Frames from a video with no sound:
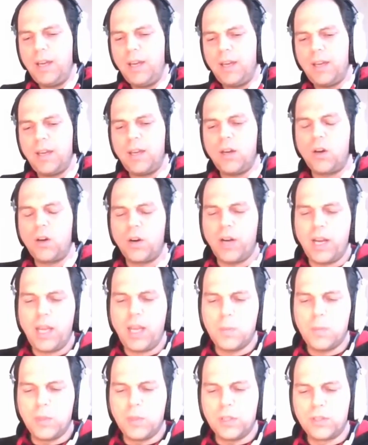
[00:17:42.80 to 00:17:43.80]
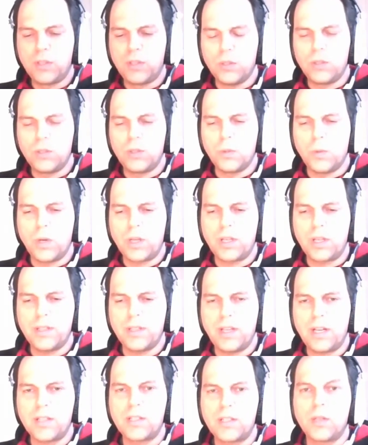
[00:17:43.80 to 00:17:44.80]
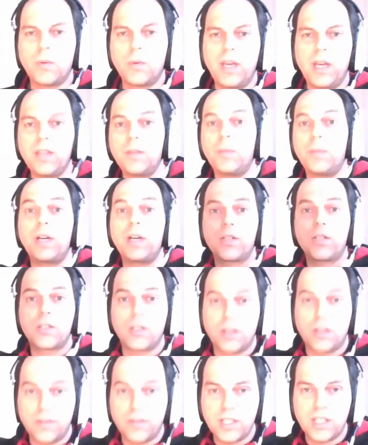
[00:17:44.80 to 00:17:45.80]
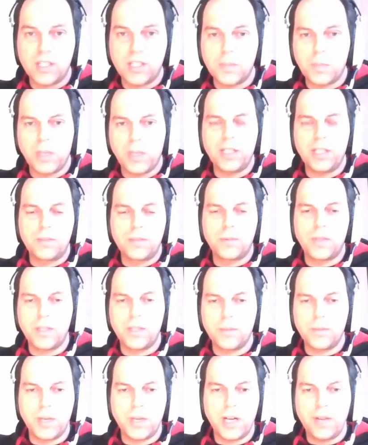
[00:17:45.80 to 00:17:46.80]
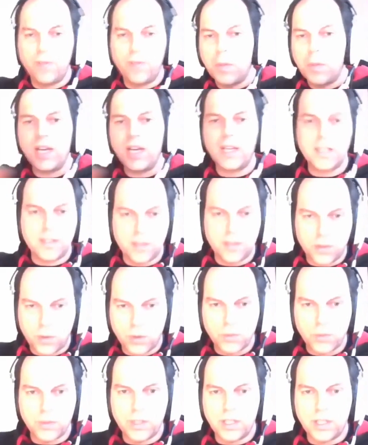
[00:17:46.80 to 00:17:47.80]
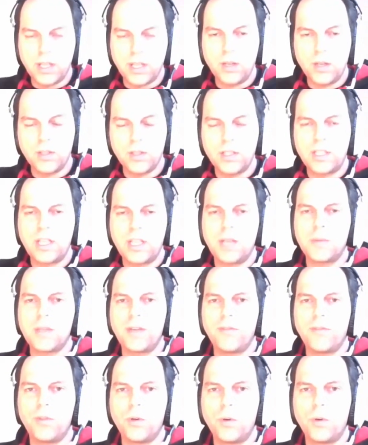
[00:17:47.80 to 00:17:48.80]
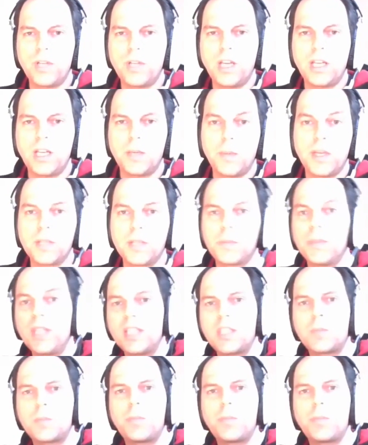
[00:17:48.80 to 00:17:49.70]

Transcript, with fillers: uh, are able to to work in there so we have the microservices split where, where everybody has their own all the teams have their own database but that